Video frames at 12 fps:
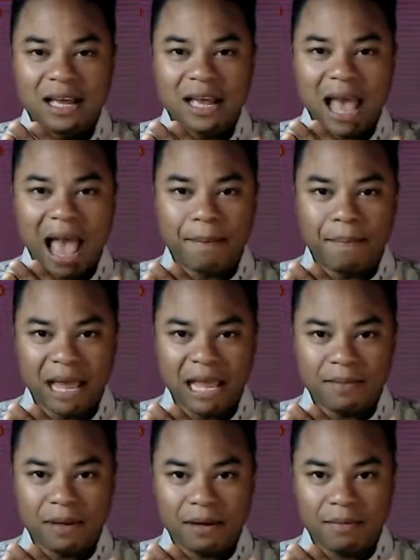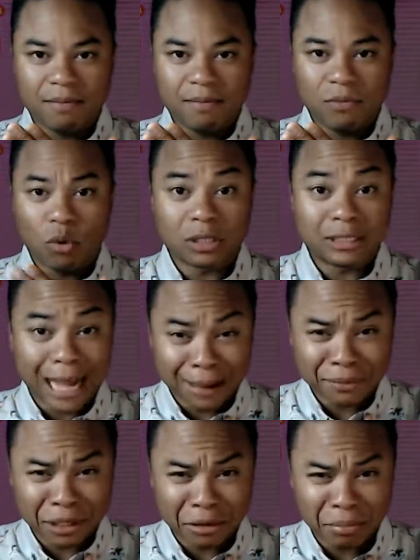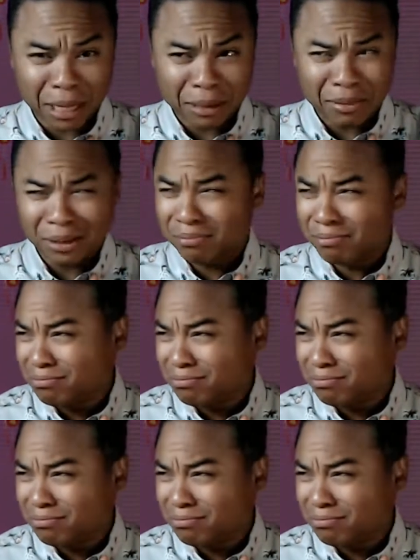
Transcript: had a baby or adopted a baby.